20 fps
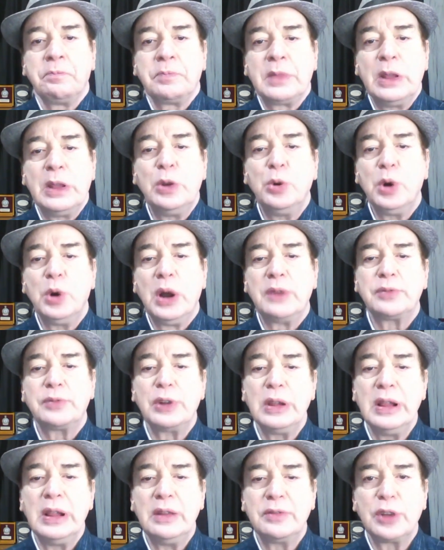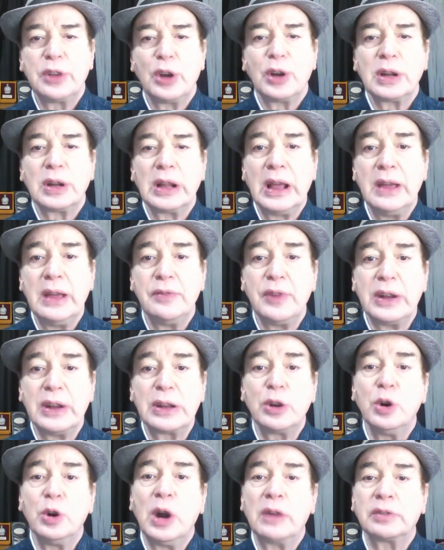You have to live your life and
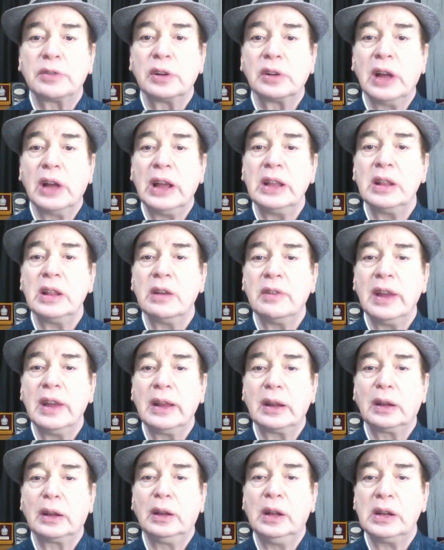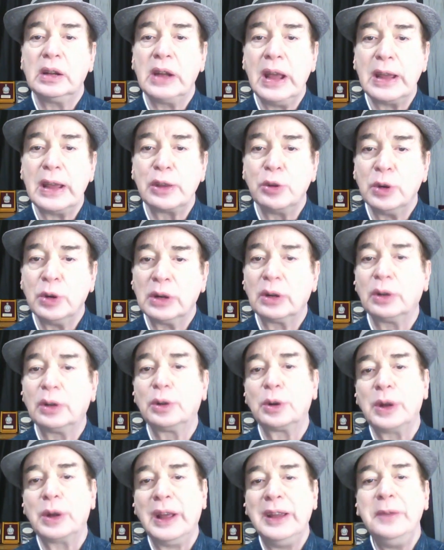you have to die the way the day you are going
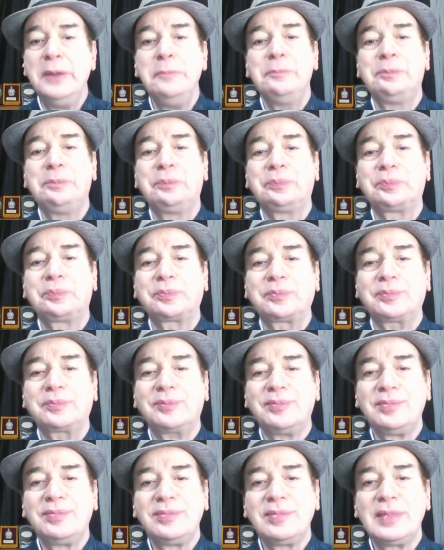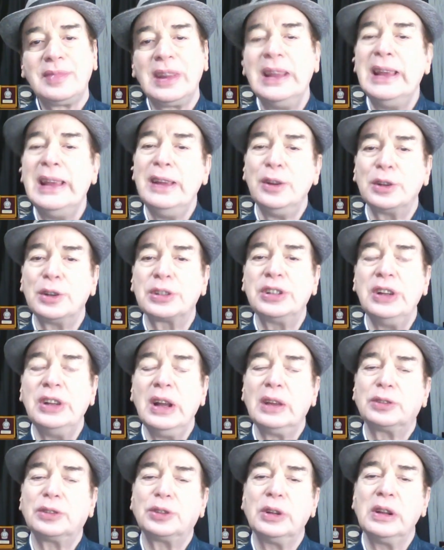to die. He or she
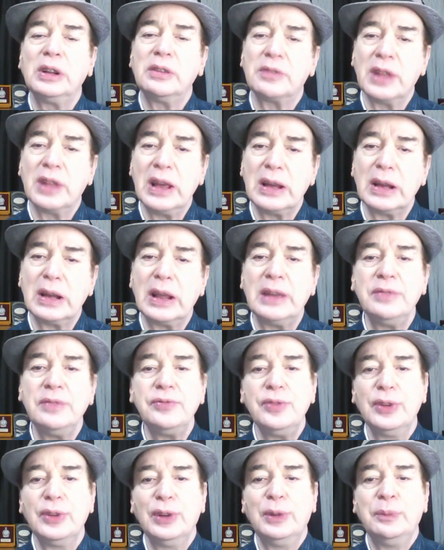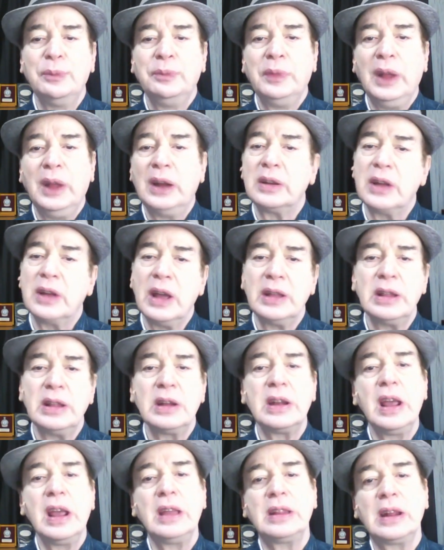has to live their life and die the
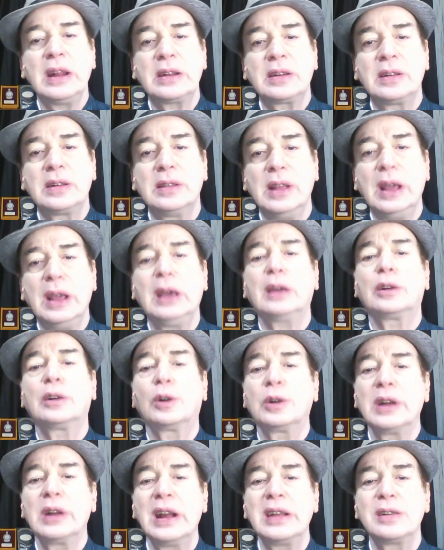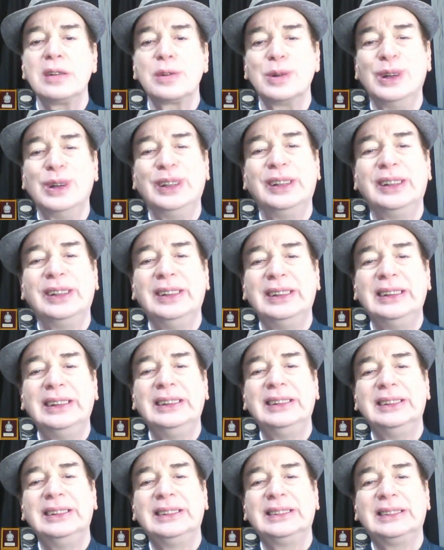day that they are ordained to
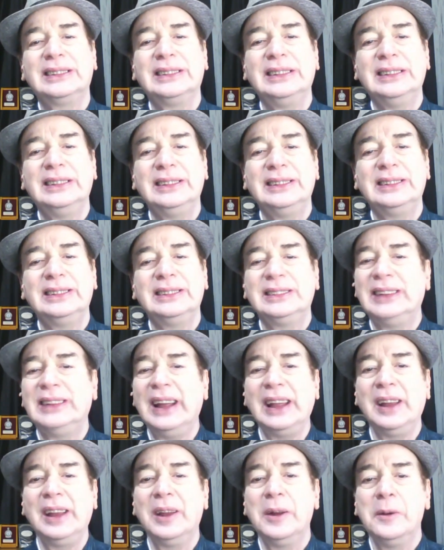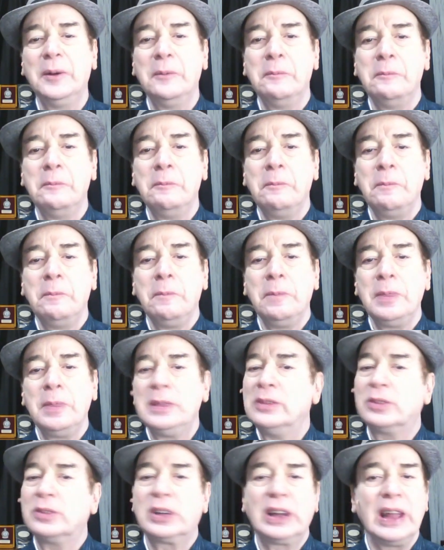uh, die.
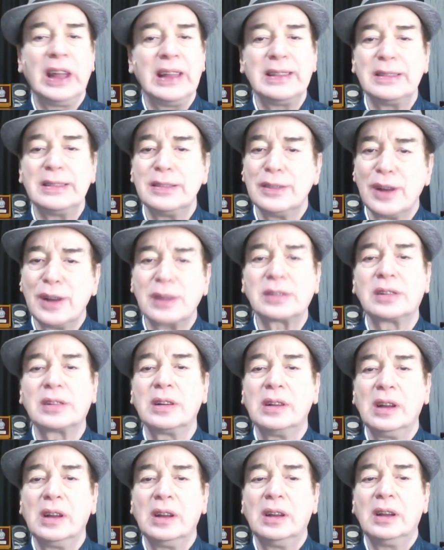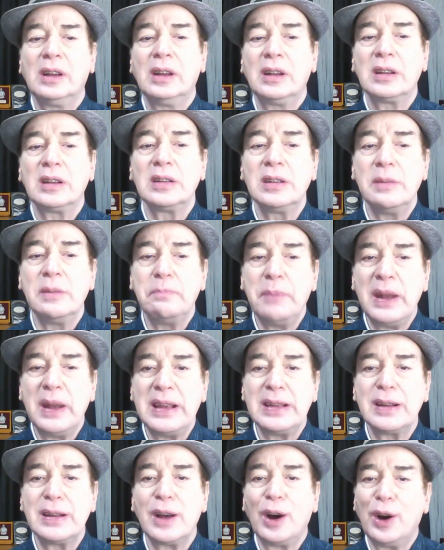You cannot
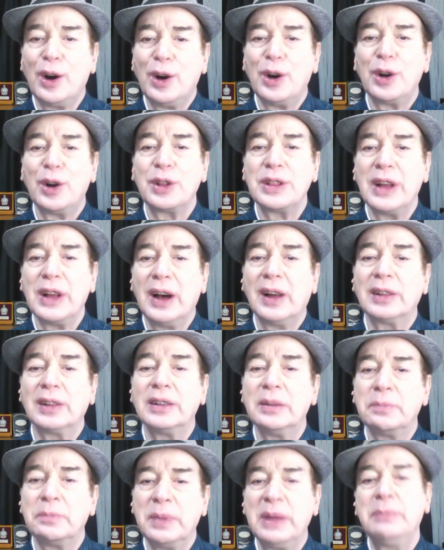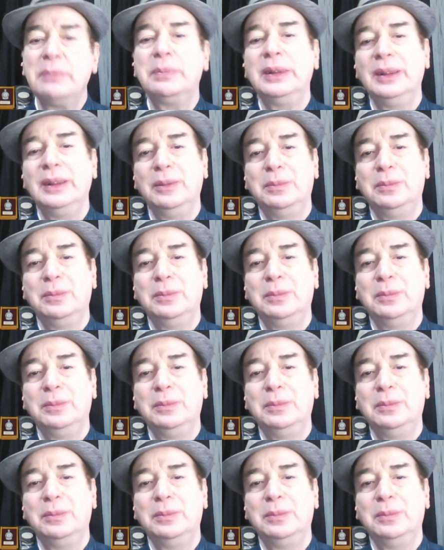depend on other people.